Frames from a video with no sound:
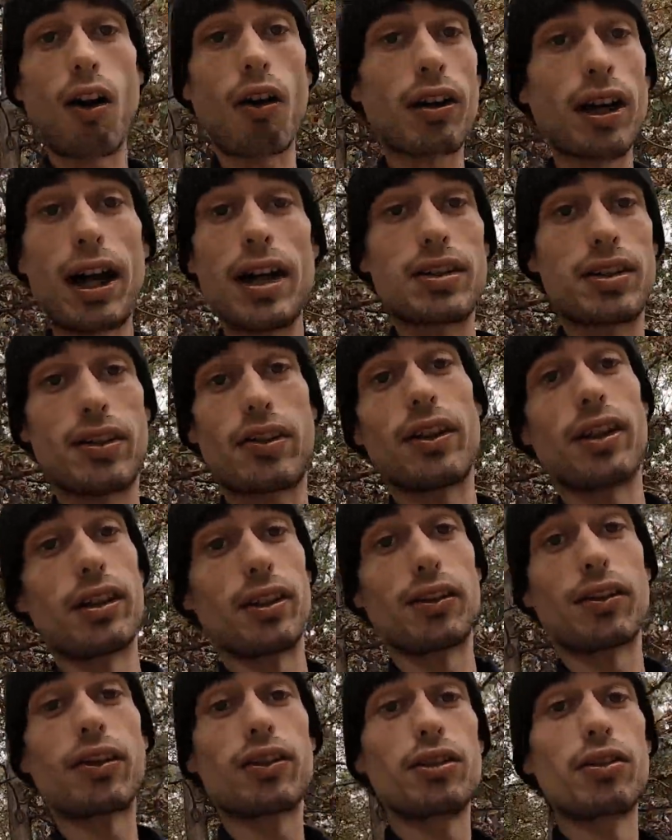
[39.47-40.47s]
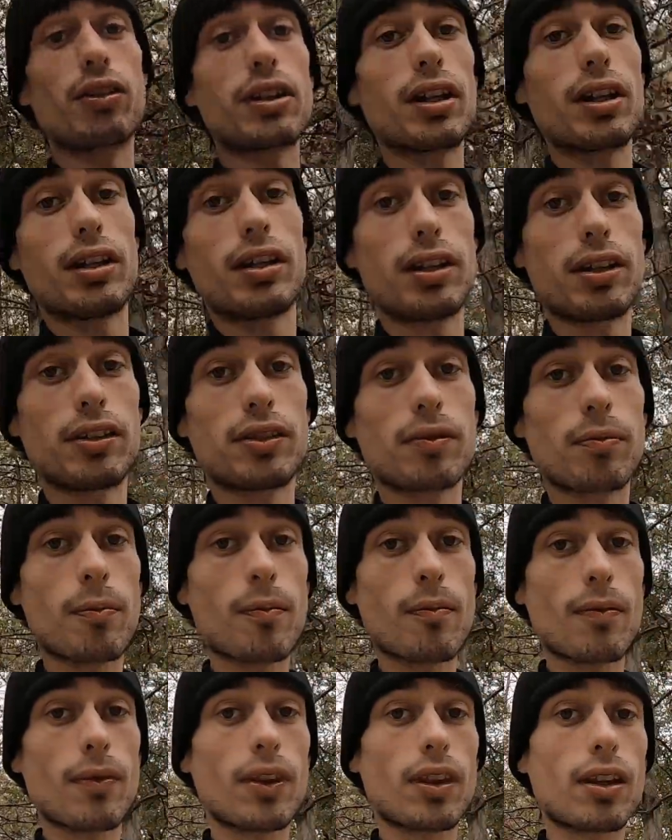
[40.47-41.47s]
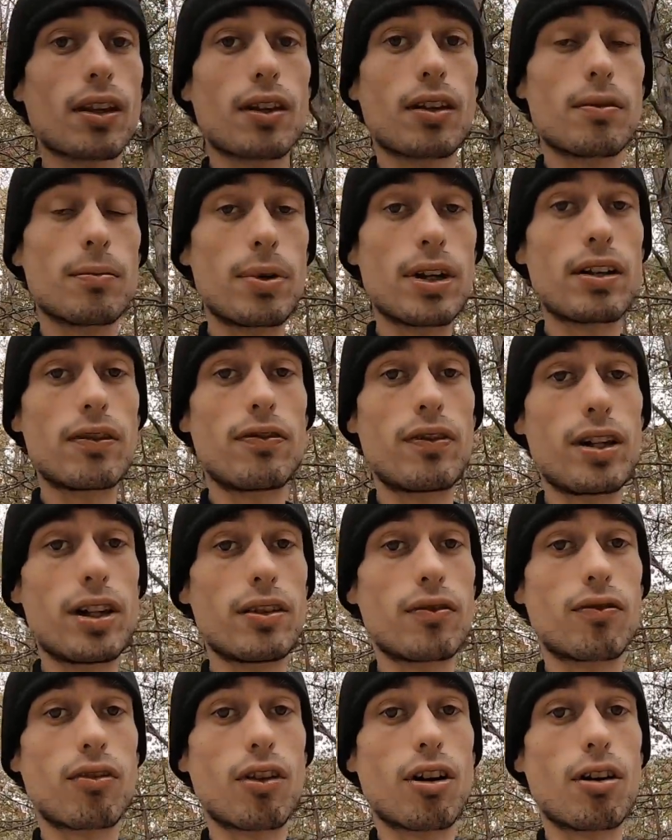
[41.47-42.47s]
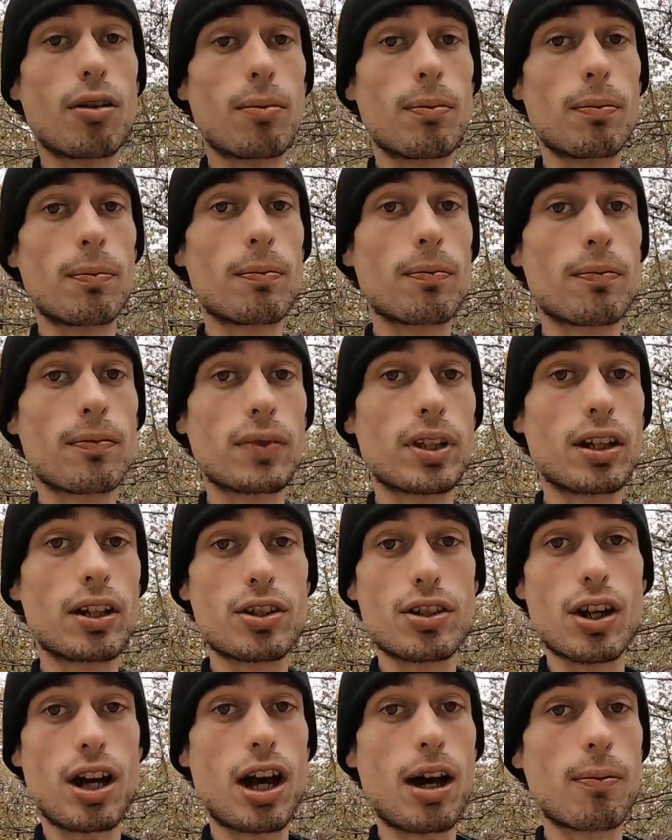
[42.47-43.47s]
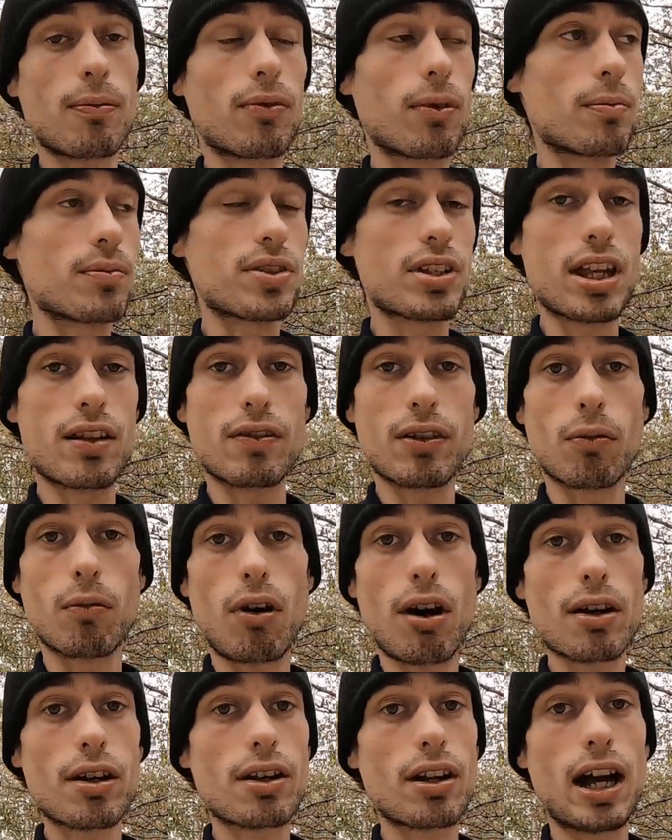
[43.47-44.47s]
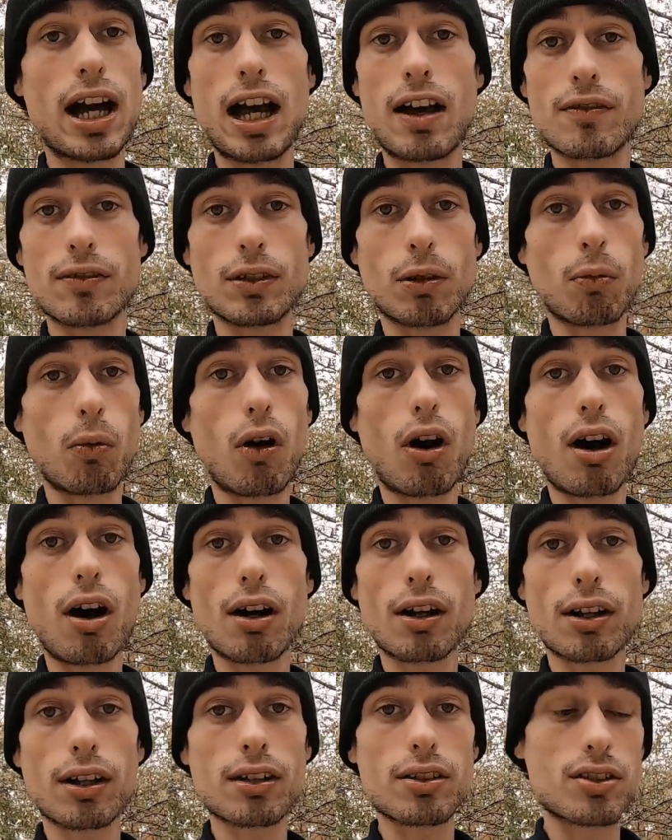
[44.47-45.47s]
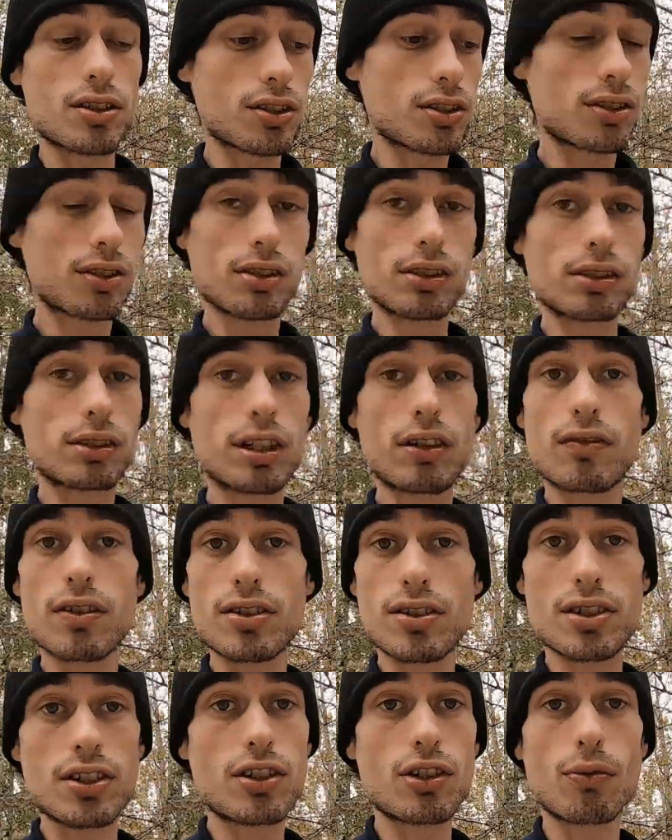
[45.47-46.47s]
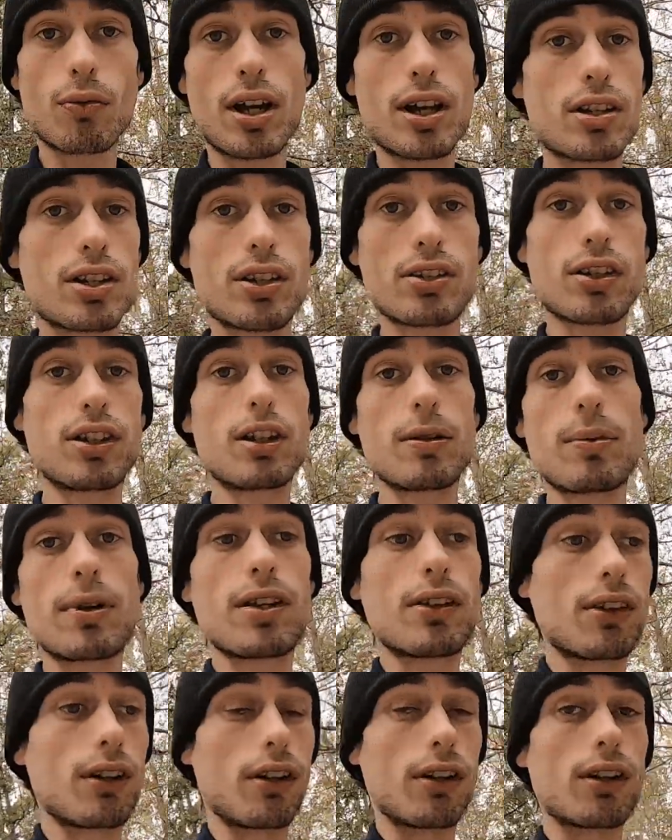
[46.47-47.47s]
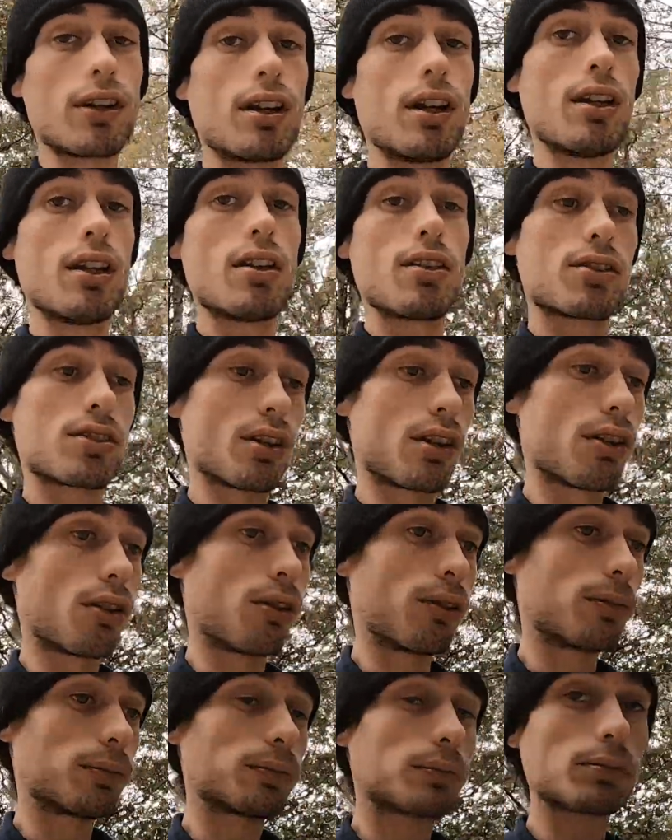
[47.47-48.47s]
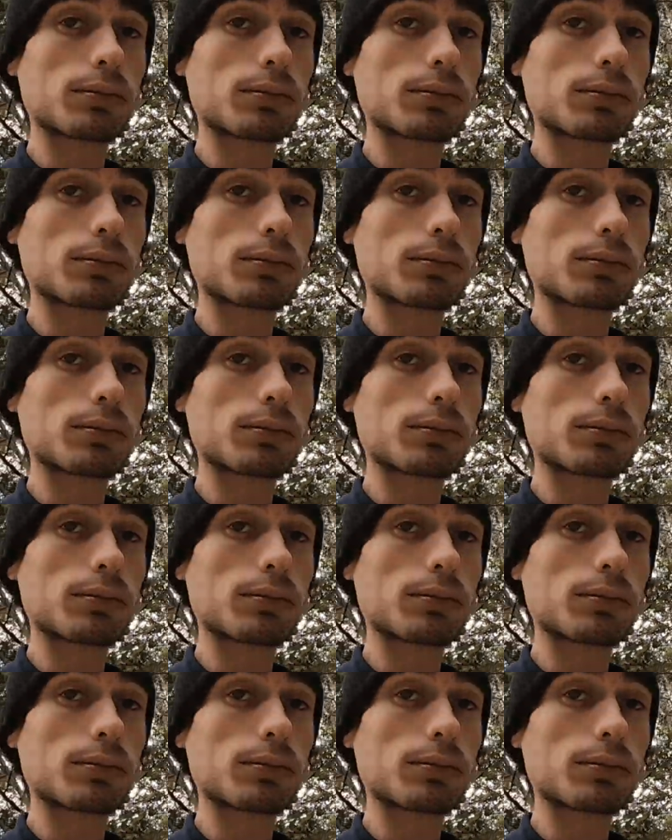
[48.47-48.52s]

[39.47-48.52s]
kinds of things. You can benefit from your job from saving water, not having to walk, just different situations it depends on. So